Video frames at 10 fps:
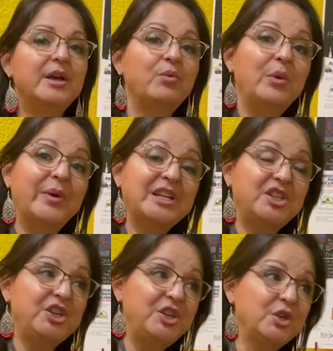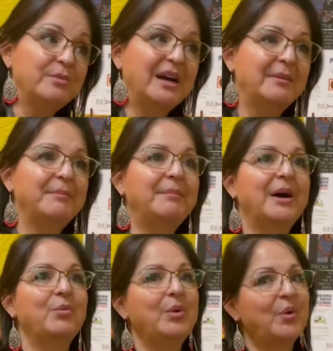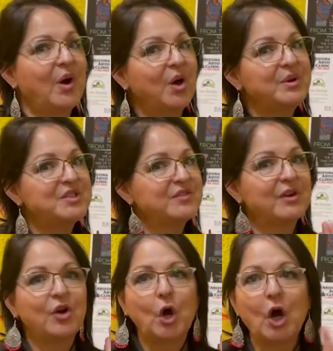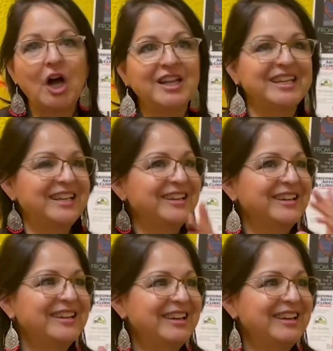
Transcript: We went to Yuma, but we were always calling